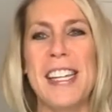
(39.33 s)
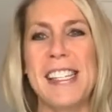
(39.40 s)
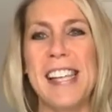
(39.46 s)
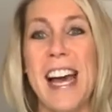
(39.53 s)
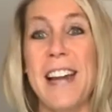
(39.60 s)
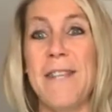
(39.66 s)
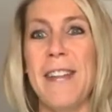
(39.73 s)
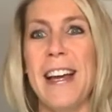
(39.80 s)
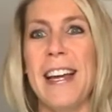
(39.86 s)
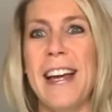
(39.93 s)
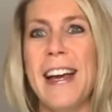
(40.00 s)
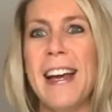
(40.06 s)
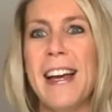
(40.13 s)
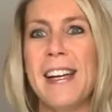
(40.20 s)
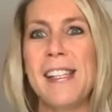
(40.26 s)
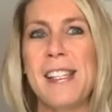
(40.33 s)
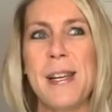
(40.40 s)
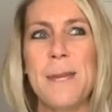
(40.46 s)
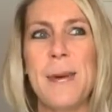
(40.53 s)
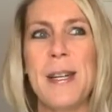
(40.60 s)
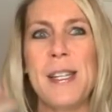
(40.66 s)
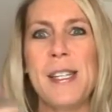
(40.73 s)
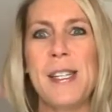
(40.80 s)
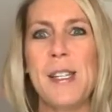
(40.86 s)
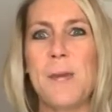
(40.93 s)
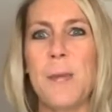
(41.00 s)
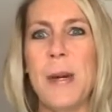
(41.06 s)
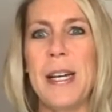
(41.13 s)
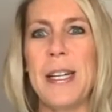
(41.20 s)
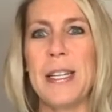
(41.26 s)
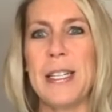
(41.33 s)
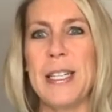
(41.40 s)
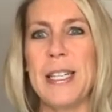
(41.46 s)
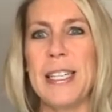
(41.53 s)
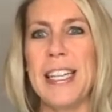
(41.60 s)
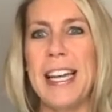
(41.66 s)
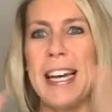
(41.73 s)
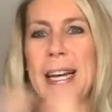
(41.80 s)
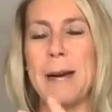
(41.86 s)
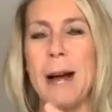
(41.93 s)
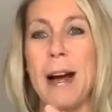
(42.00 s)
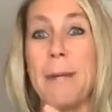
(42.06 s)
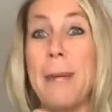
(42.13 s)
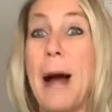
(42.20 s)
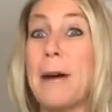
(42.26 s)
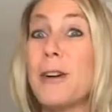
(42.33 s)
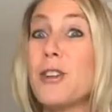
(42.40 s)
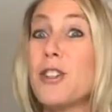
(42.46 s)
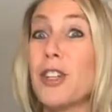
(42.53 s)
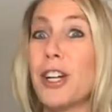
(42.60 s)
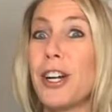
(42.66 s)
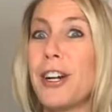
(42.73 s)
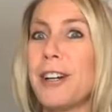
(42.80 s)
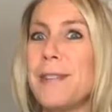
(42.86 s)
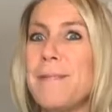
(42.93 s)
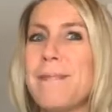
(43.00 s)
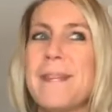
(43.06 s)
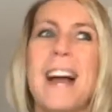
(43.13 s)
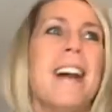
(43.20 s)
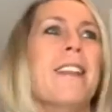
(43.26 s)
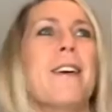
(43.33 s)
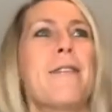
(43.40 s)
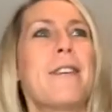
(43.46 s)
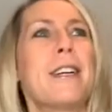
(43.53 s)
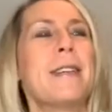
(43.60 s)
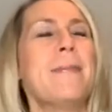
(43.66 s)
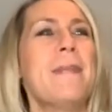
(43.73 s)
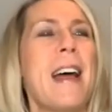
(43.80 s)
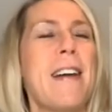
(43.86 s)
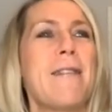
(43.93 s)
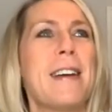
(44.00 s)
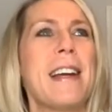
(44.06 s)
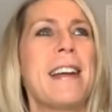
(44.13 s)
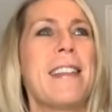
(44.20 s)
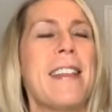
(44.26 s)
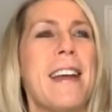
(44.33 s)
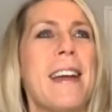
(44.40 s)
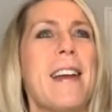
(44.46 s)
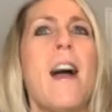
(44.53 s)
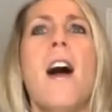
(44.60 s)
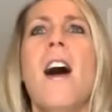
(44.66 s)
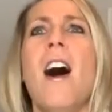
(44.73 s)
It's kind of like someone sprinkled like uh, powdered sugar all over everything.